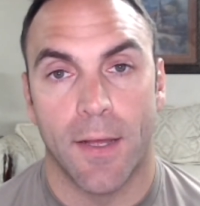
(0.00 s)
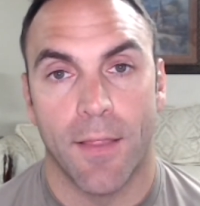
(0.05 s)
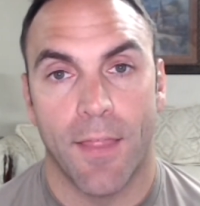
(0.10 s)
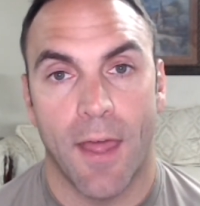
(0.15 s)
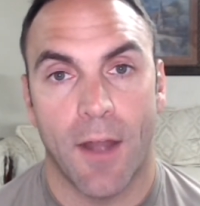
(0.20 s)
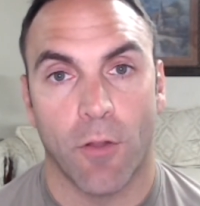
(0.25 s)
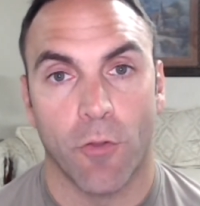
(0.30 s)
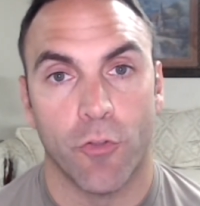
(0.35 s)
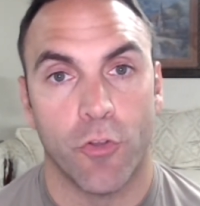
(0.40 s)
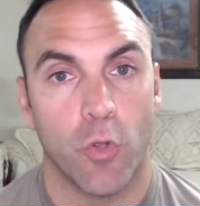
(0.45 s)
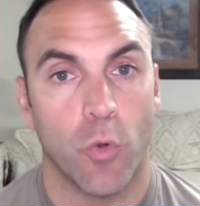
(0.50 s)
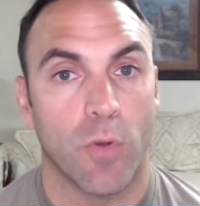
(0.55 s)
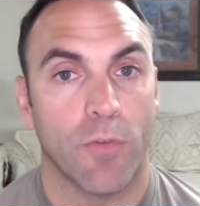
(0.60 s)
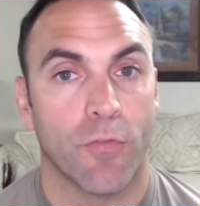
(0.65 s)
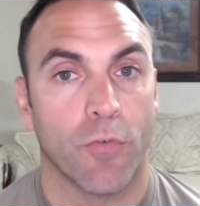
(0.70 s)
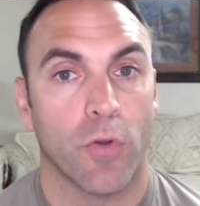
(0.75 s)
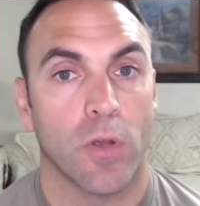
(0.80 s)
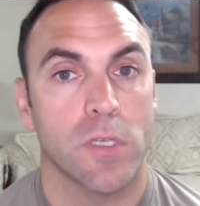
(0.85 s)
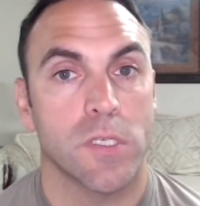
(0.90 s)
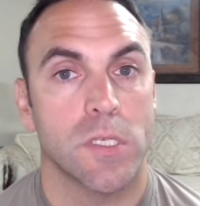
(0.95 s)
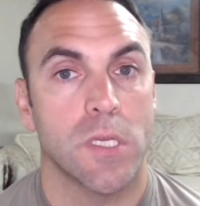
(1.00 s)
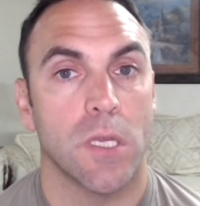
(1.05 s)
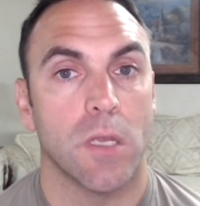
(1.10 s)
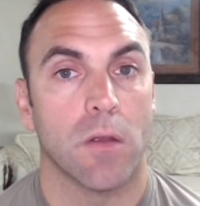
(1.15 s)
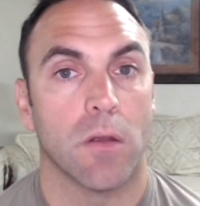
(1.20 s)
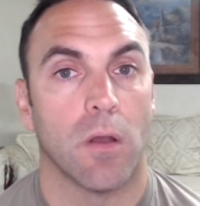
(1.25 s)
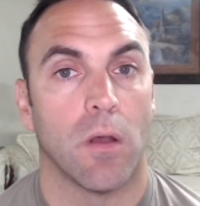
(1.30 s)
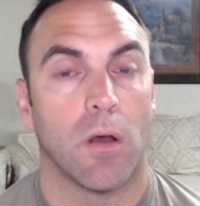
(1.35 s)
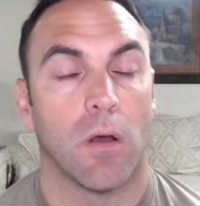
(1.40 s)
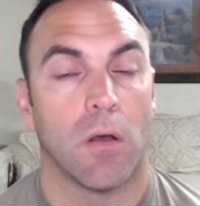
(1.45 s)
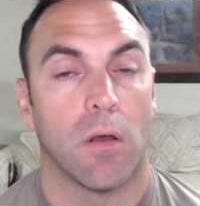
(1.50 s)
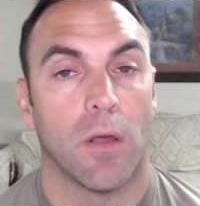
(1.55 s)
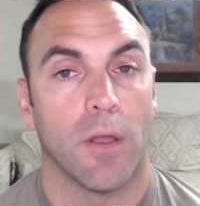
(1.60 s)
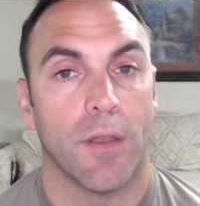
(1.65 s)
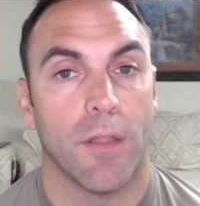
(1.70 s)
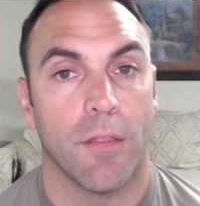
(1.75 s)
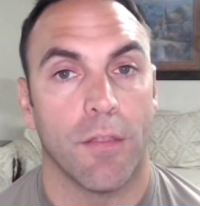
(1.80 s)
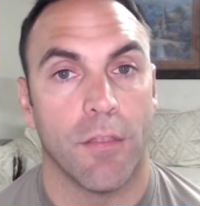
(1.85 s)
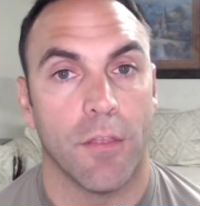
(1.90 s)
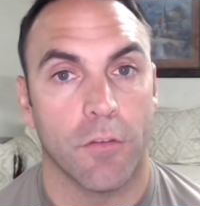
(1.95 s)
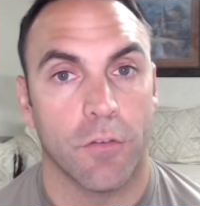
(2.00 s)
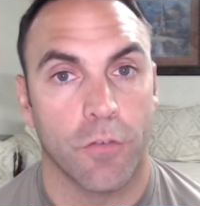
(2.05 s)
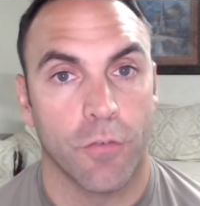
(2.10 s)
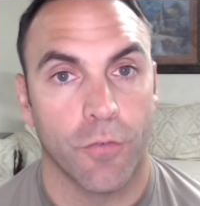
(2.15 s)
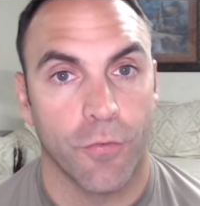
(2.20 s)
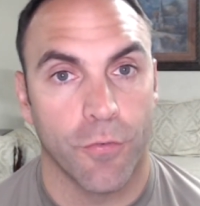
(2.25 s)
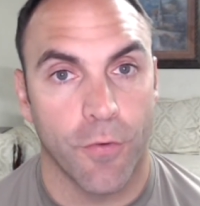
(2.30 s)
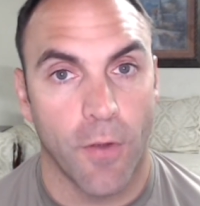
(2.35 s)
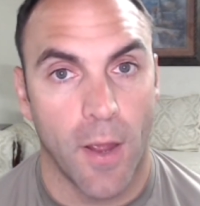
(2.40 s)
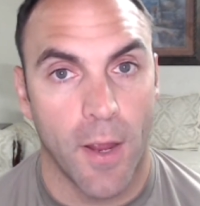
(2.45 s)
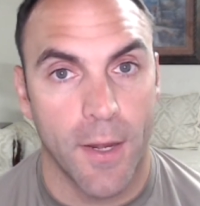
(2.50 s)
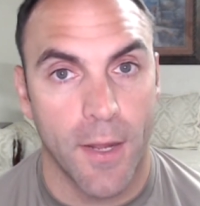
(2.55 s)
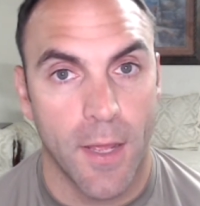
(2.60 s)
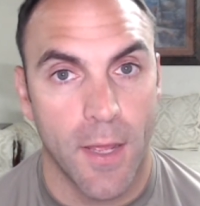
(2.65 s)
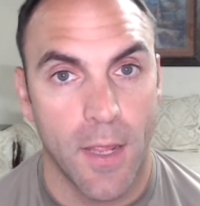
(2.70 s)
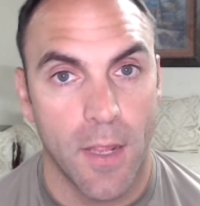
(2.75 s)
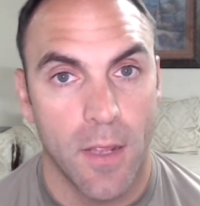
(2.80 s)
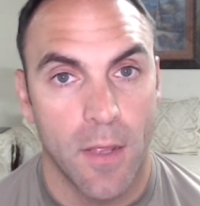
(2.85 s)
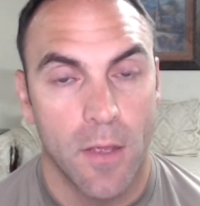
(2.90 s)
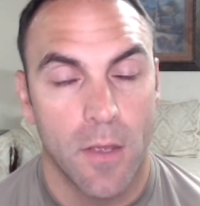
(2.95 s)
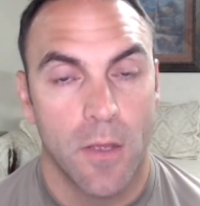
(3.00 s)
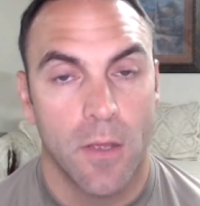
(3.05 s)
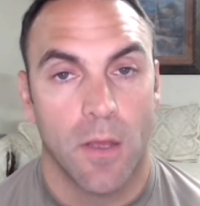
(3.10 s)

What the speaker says: That'll do it for us here on this Friday.